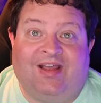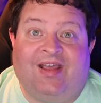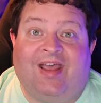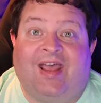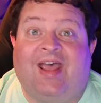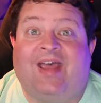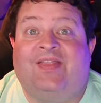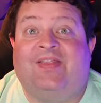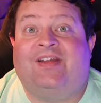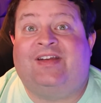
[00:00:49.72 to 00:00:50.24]

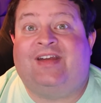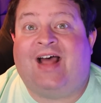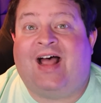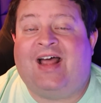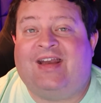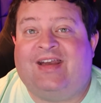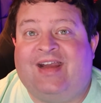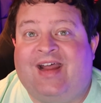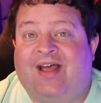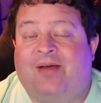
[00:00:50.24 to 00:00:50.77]
And the
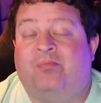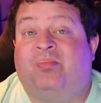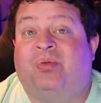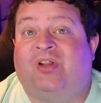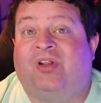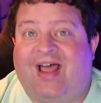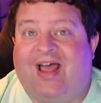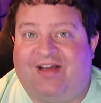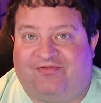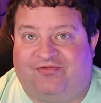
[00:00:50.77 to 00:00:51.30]
dot net
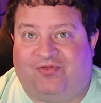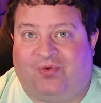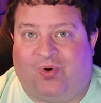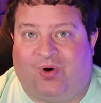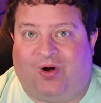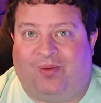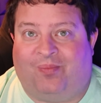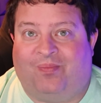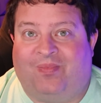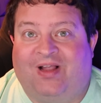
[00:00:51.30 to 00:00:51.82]

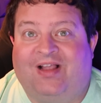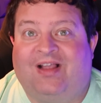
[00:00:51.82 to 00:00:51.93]
platform